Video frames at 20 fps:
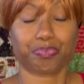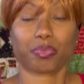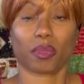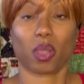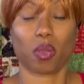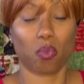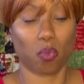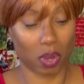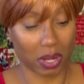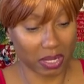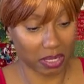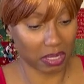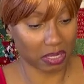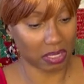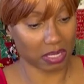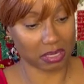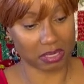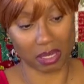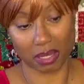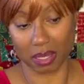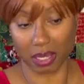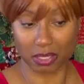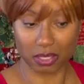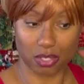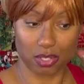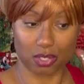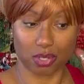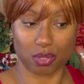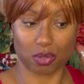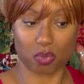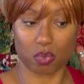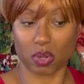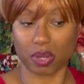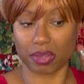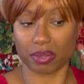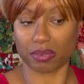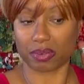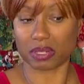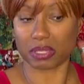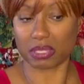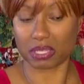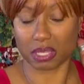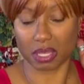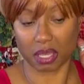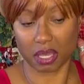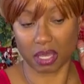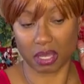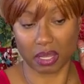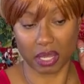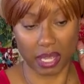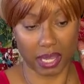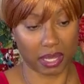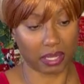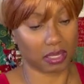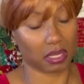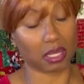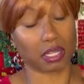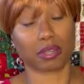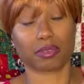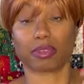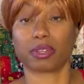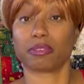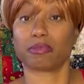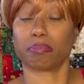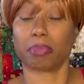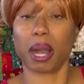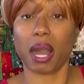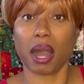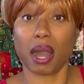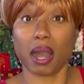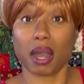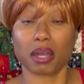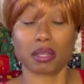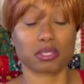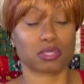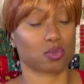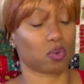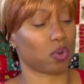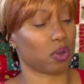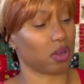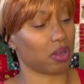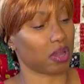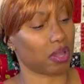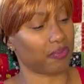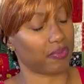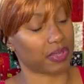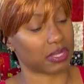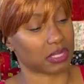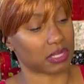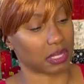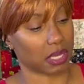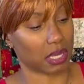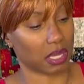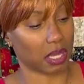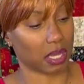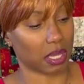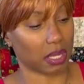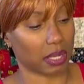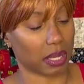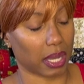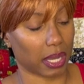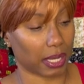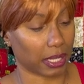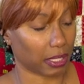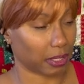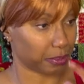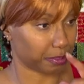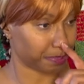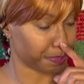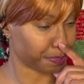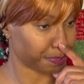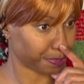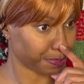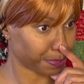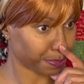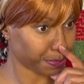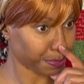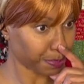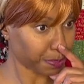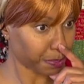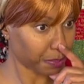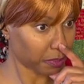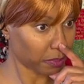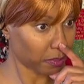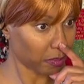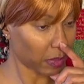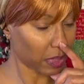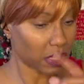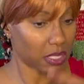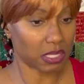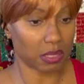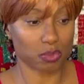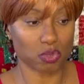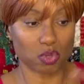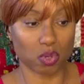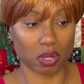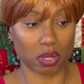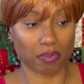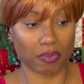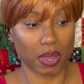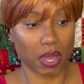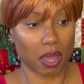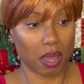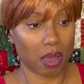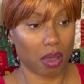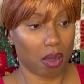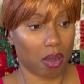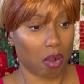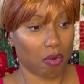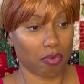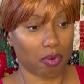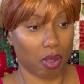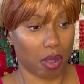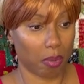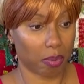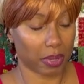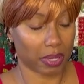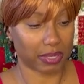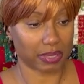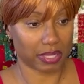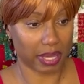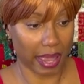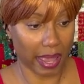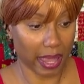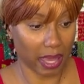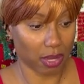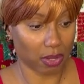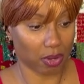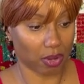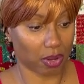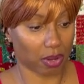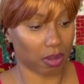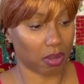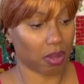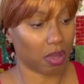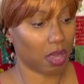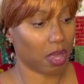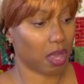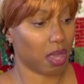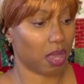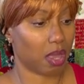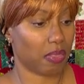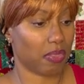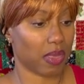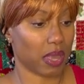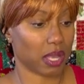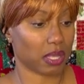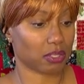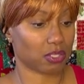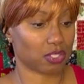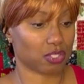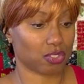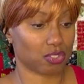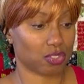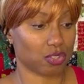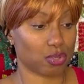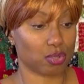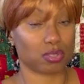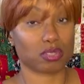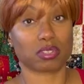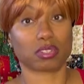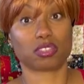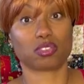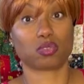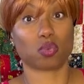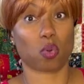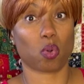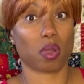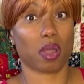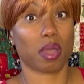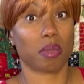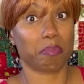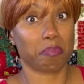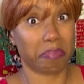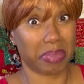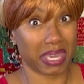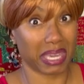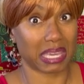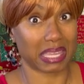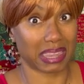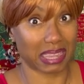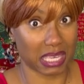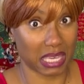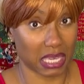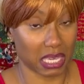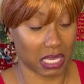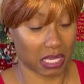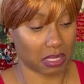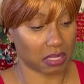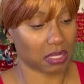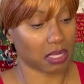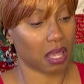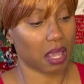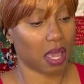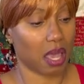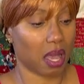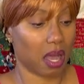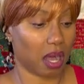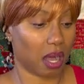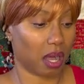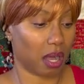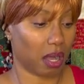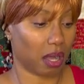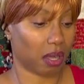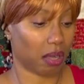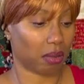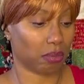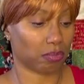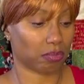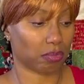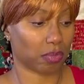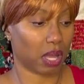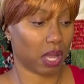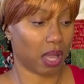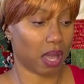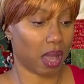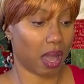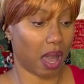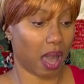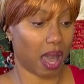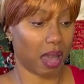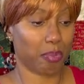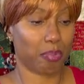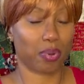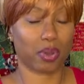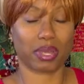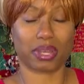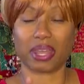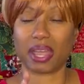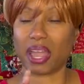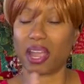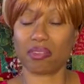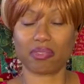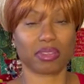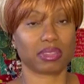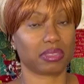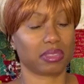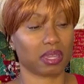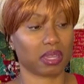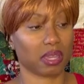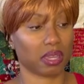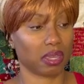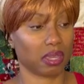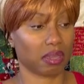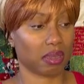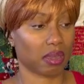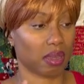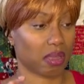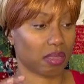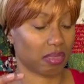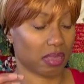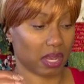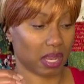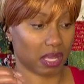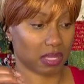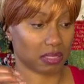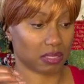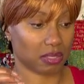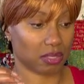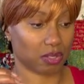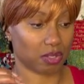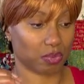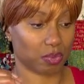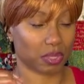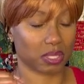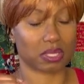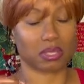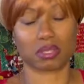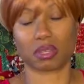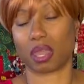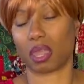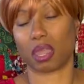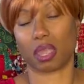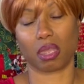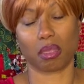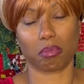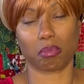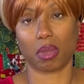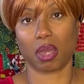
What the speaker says: one of the things I like to do, whether it's in a decorative box or if it's in some sort of overall container that's used to store big things, I put everything that has to do with the same